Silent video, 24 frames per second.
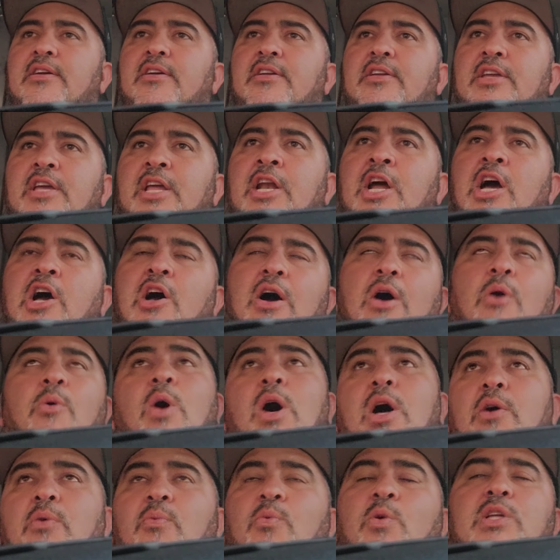you know,
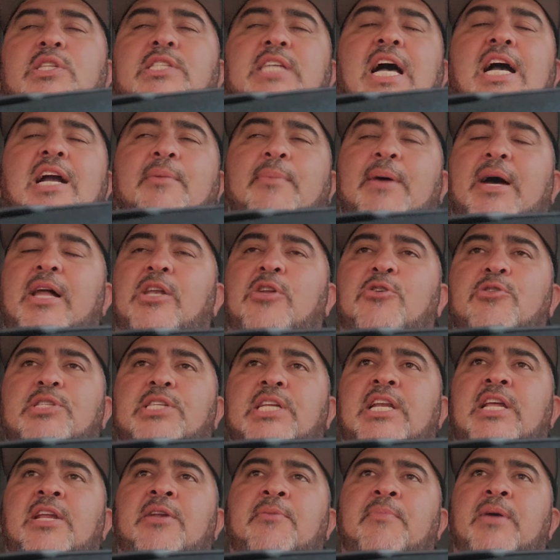well, we'll talk about
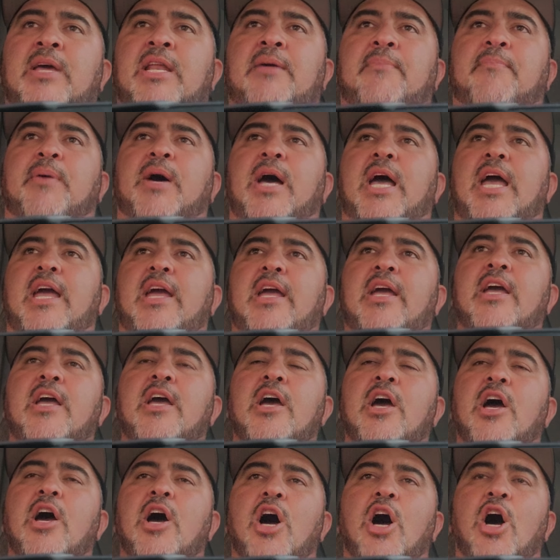losing in a minute, but
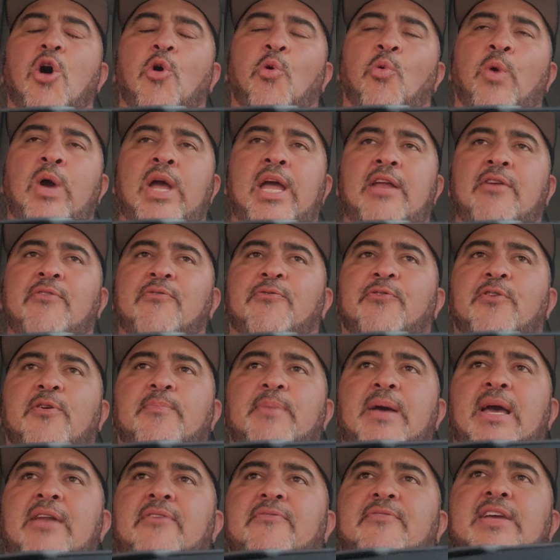a win for
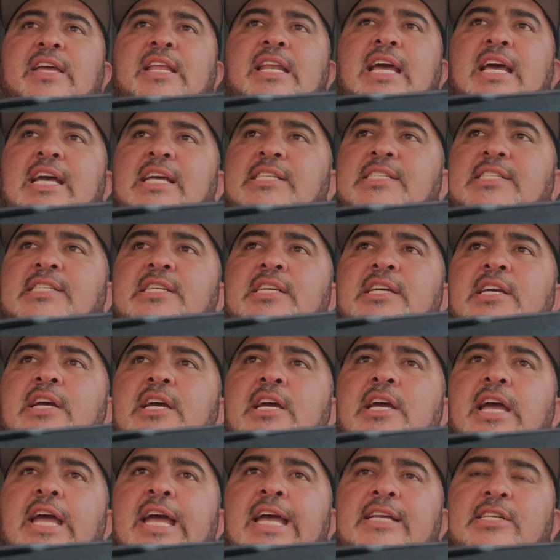Benavidez
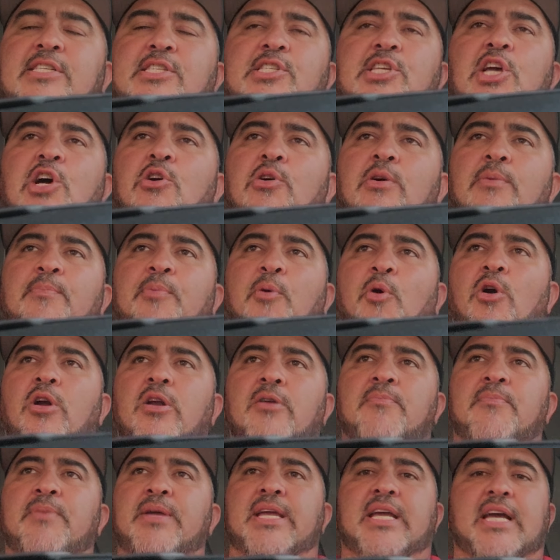is so
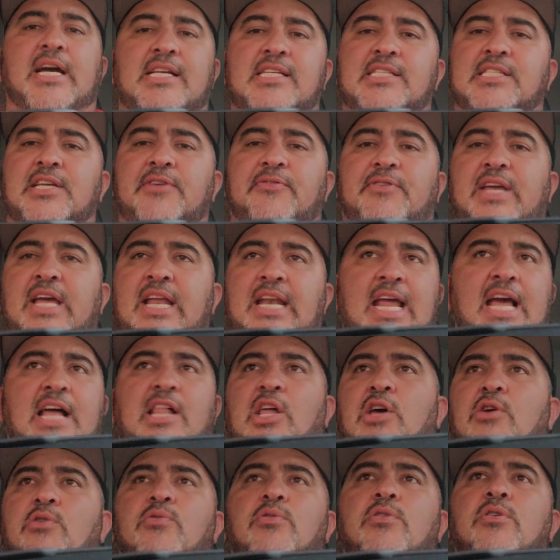important because of
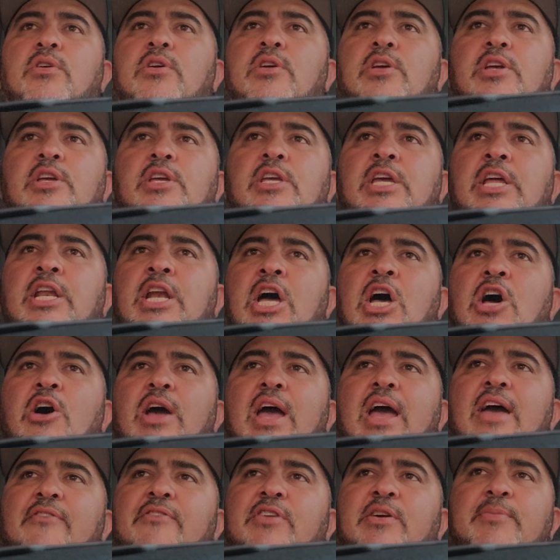Canelo. You know,
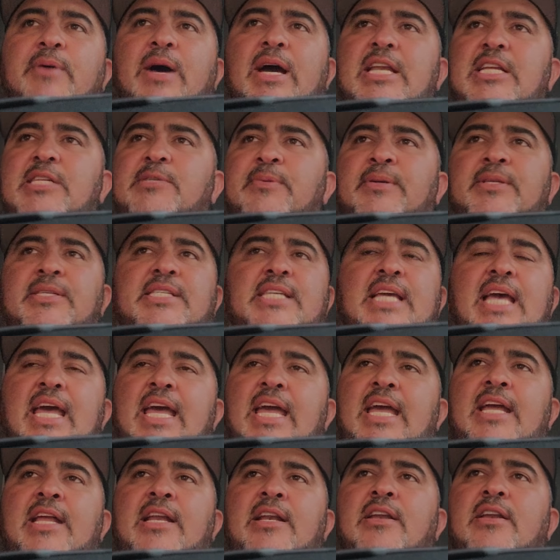everybody's been
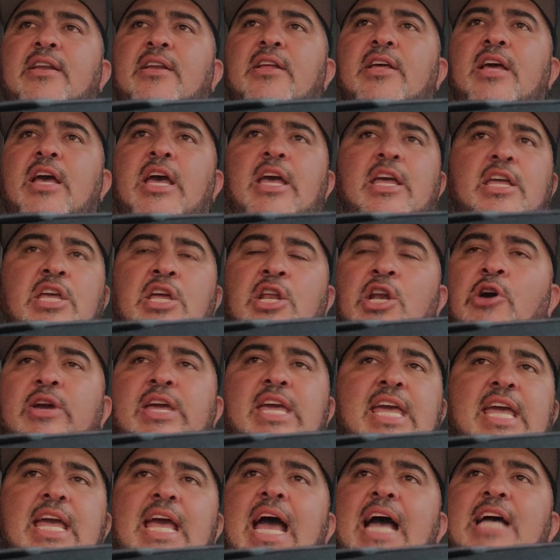saying, you know,
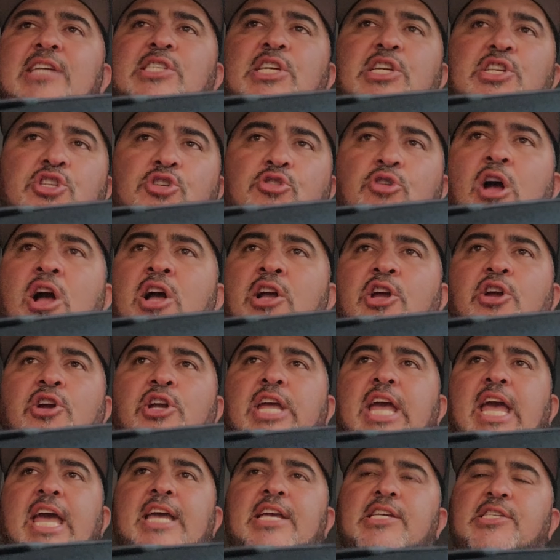he has a stronger
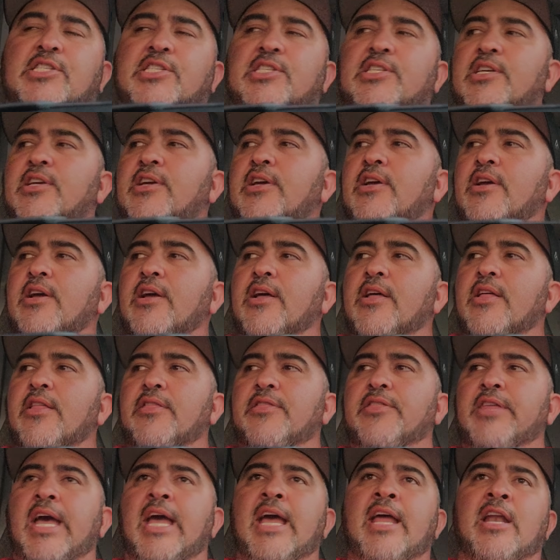case
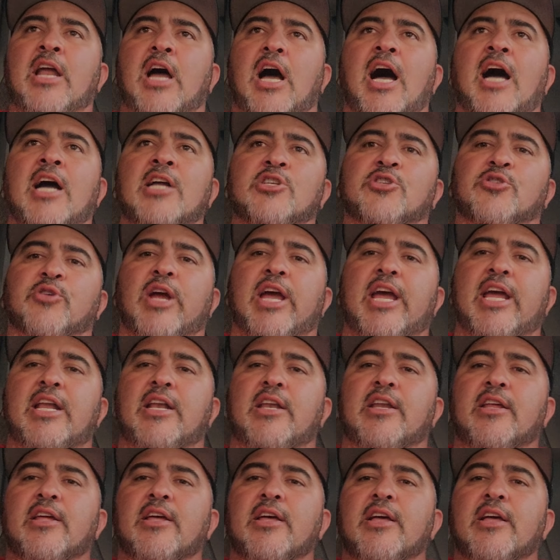than Andrade